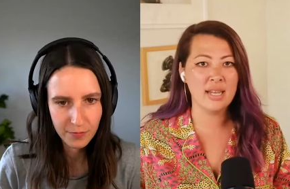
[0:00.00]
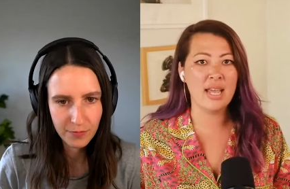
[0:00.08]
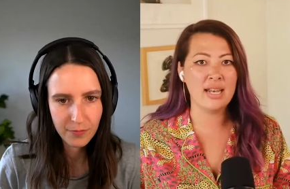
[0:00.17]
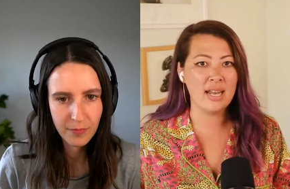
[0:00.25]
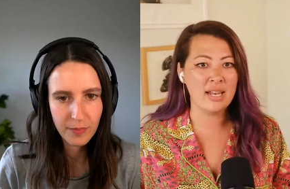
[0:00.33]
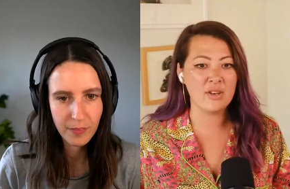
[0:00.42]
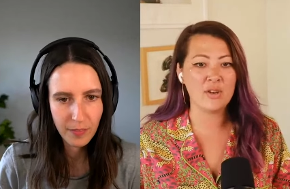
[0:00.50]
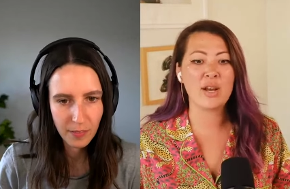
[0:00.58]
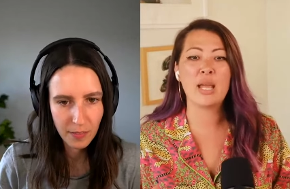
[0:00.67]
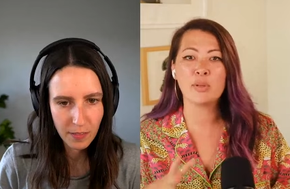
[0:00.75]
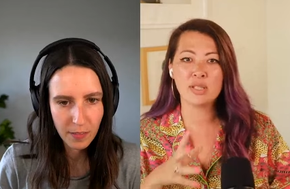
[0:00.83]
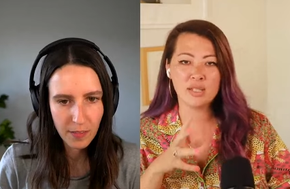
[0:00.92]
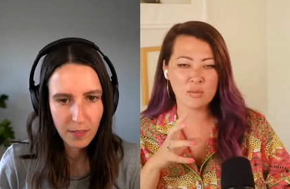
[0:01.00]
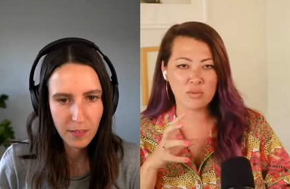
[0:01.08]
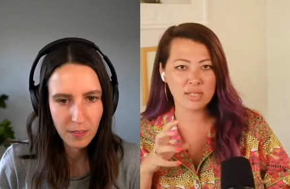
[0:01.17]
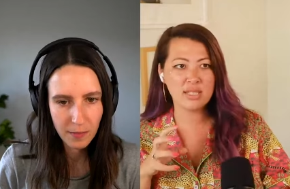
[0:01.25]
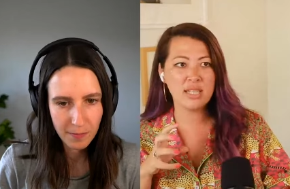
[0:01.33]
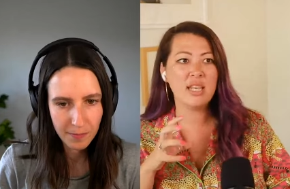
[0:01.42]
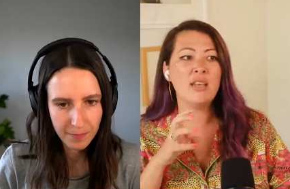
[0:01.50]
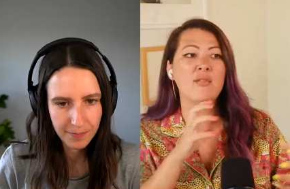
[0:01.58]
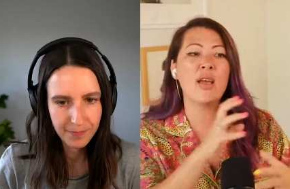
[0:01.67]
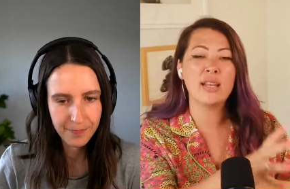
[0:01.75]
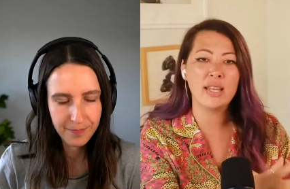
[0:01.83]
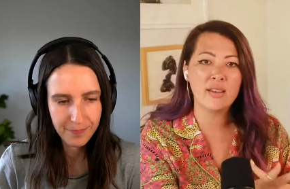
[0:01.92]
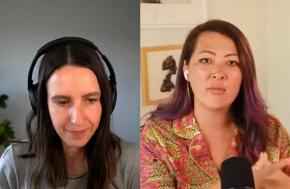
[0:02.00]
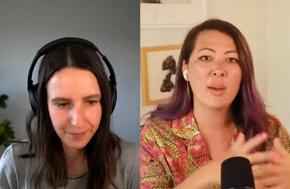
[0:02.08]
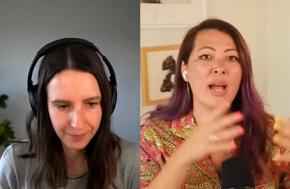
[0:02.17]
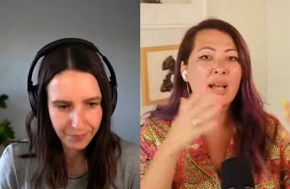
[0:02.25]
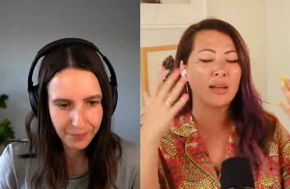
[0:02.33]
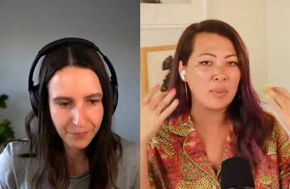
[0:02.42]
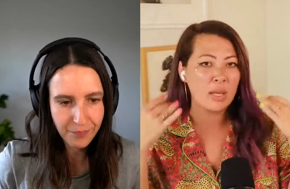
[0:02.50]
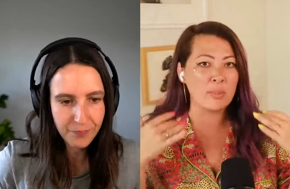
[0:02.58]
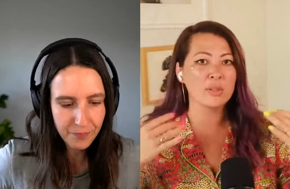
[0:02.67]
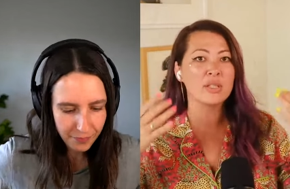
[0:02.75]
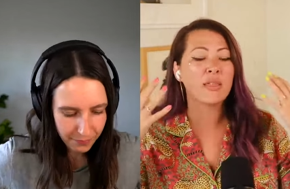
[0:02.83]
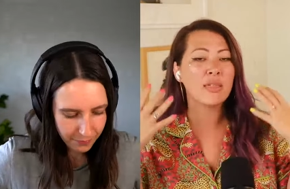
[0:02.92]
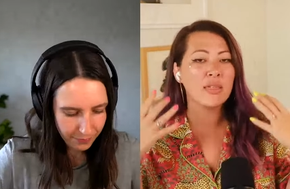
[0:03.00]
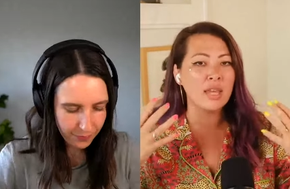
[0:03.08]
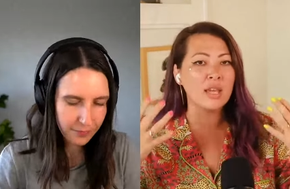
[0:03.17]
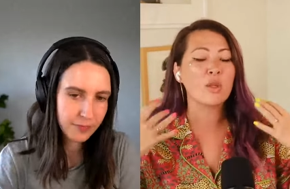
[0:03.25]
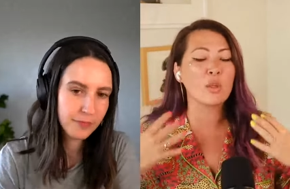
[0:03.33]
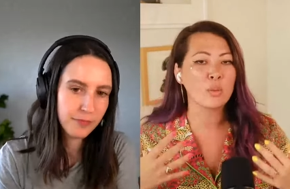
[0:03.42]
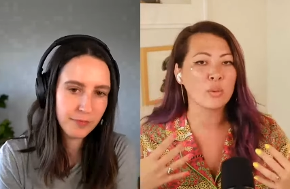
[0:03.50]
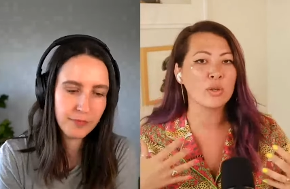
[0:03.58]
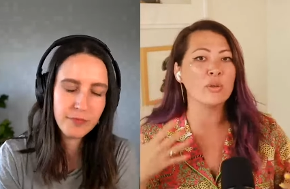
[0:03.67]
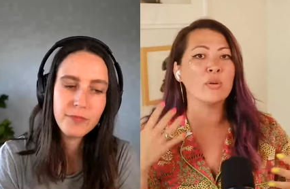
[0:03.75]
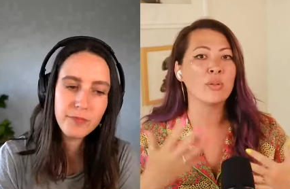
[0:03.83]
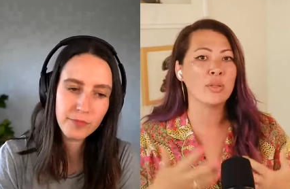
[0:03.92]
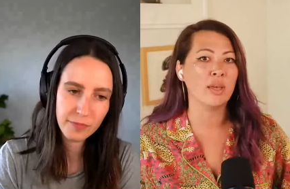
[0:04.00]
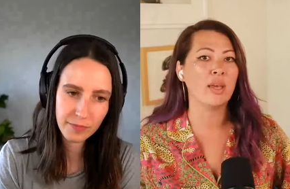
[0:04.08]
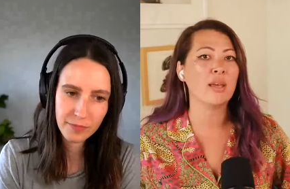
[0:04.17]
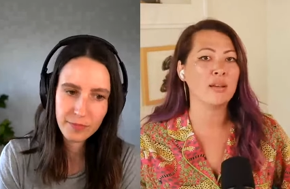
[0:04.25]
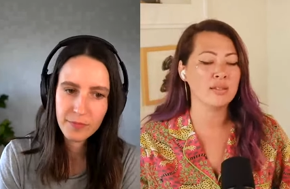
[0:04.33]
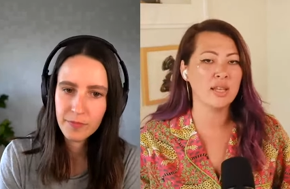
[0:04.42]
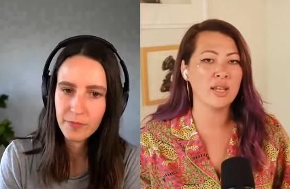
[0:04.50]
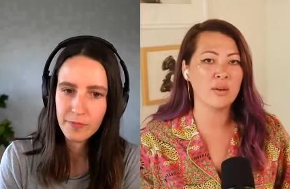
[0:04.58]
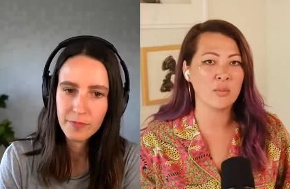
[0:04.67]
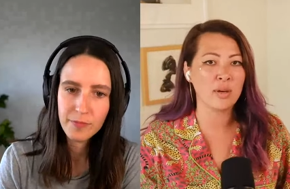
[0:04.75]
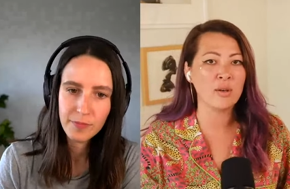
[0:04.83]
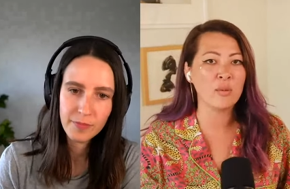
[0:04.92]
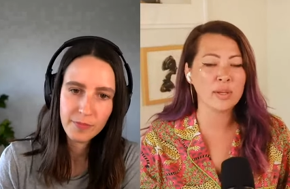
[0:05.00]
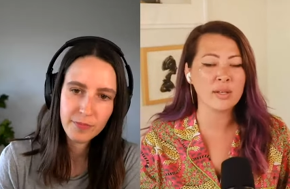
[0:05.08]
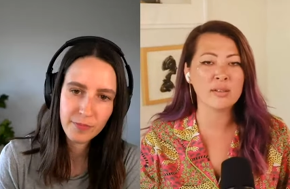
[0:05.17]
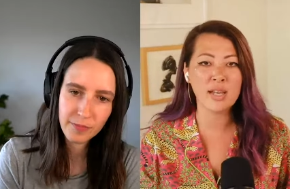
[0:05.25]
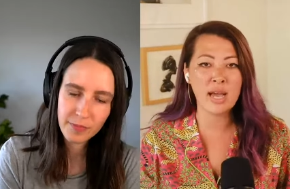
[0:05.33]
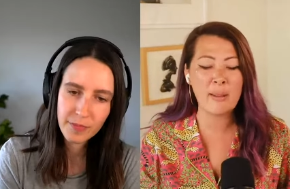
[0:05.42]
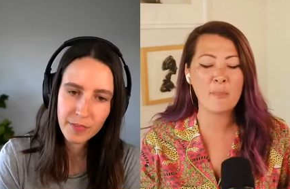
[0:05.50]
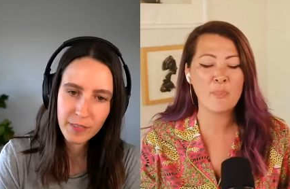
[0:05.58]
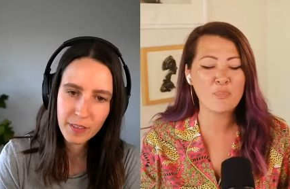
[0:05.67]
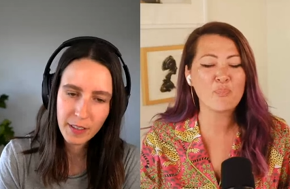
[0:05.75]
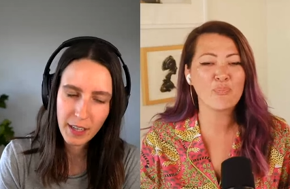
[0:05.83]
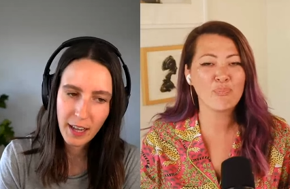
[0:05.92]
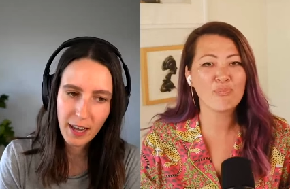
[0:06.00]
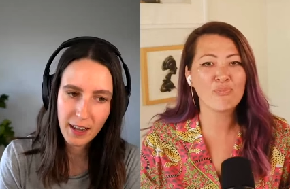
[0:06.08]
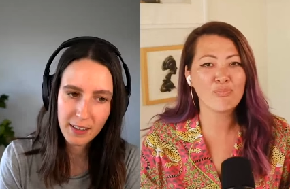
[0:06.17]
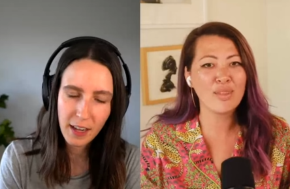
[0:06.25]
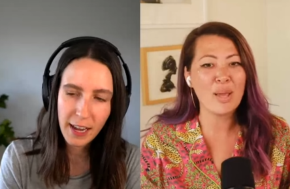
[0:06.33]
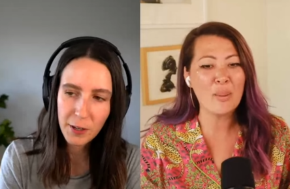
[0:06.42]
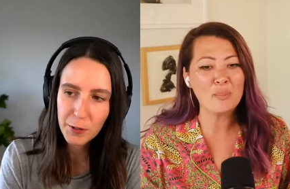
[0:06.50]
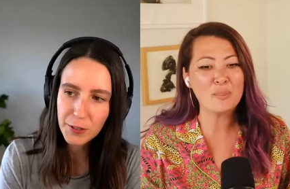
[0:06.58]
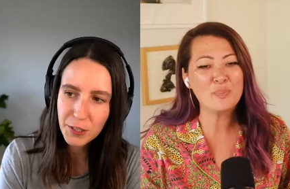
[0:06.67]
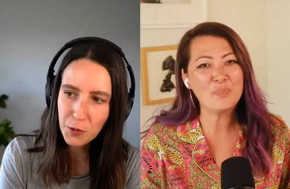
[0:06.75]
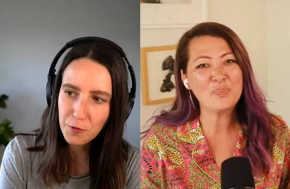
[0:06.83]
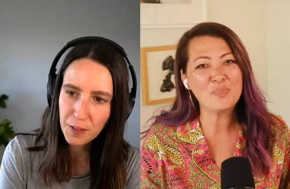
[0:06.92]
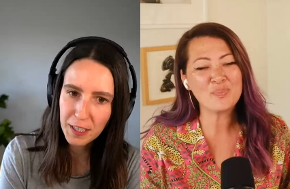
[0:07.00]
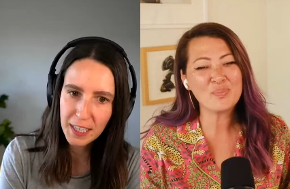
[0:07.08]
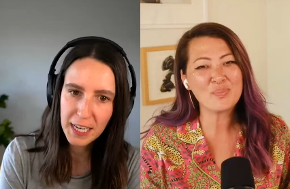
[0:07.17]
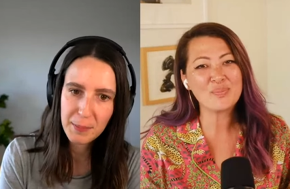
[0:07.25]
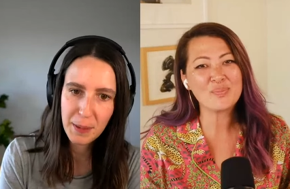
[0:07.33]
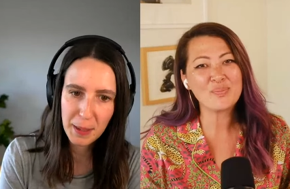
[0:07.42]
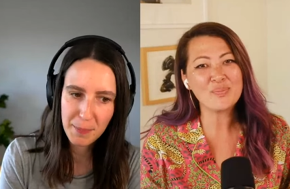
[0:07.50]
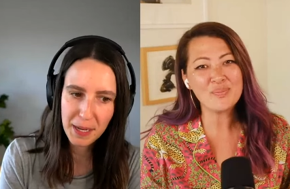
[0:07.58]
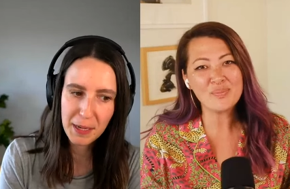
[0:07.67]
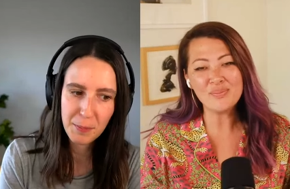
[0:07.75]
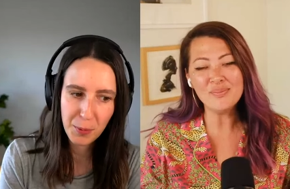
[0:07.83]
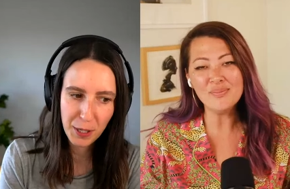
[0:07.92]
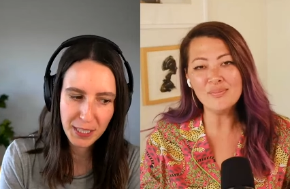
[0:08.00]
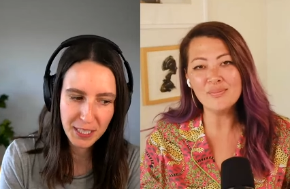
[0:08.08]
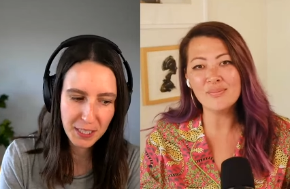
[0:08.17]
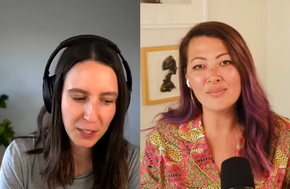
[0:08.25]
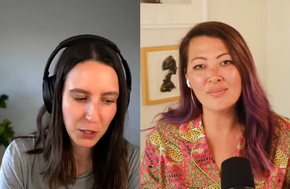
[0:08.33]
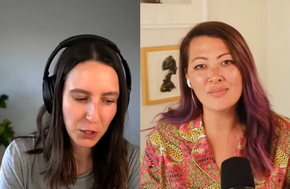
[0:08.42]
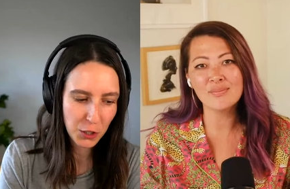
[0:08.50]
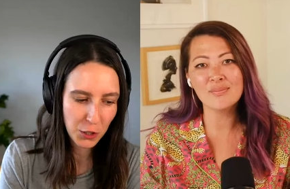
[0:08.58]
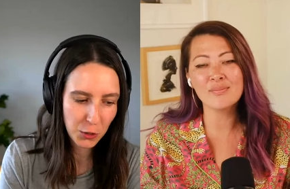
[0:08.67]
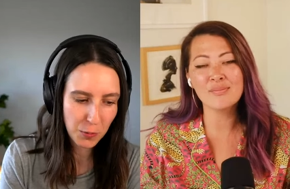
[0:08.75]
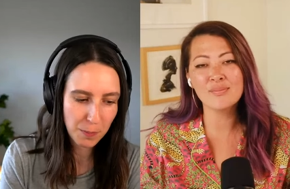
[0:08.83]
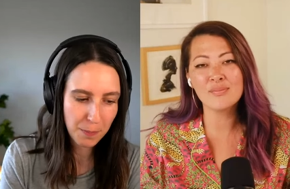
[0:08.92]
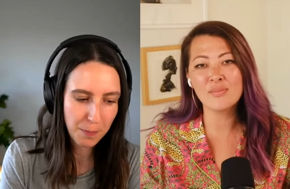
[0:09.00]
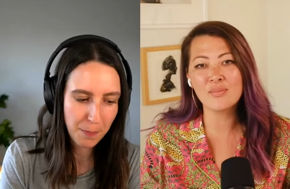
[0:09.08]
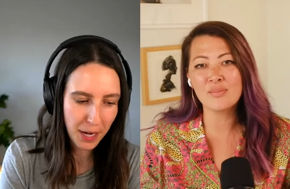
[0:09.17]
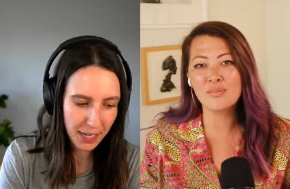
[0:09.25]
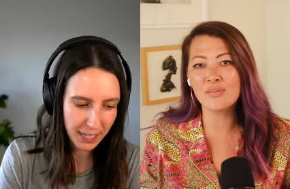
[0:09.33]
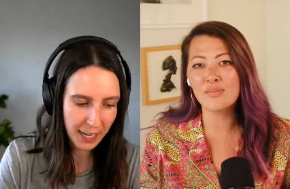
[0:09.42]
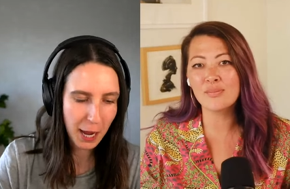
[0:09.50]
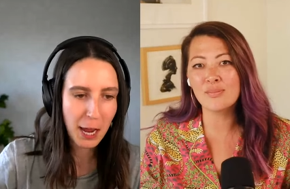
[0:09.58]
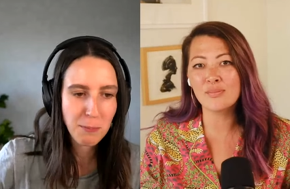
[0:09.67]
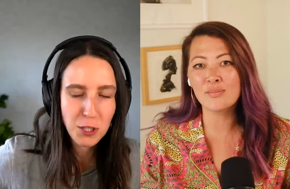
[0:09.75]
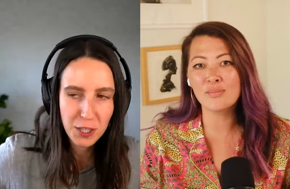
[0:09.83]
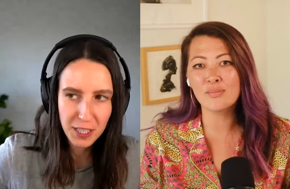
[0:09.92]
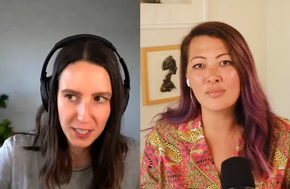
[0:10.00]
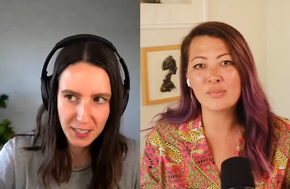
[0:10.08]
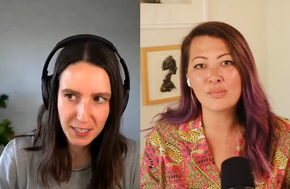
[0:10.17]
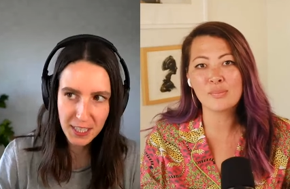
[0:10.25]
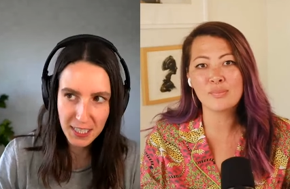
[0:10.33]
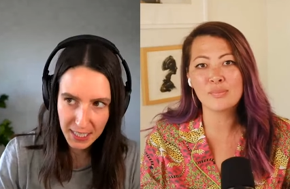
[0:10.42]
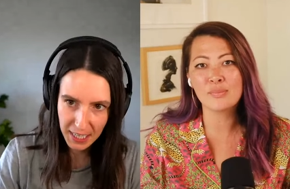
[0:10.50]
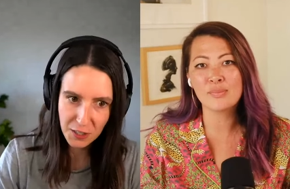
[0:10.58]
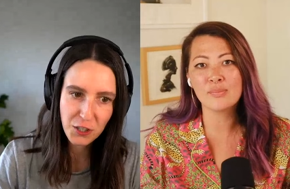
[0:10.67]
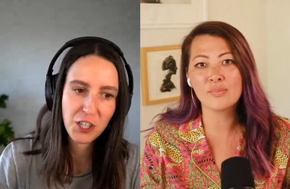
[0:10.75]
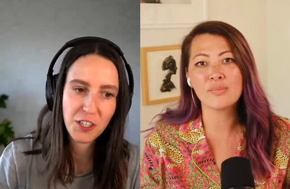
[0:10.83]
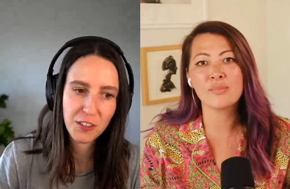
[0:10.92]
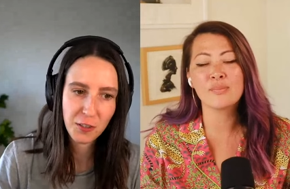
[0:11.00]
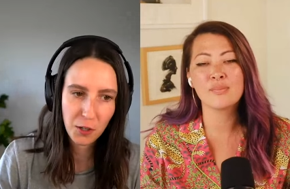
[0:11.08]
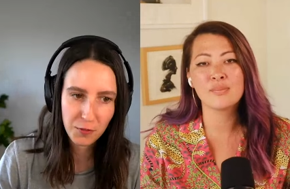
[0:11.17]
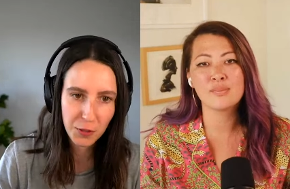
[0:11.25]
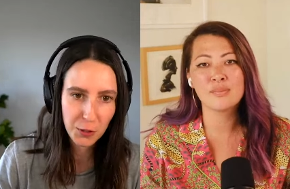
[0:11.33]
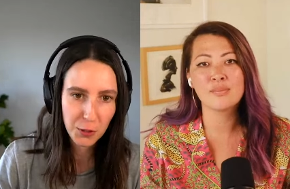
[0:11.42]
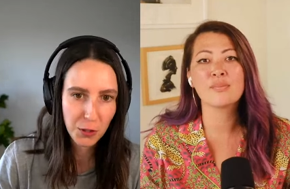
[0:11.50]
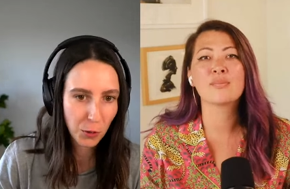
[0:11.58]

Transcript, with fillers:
Speaker 1: and, and you're able to receive and give back and be able to think through things in in real time
Speaker 2: yeah i mm. also feel like by being present you better capture the attention of your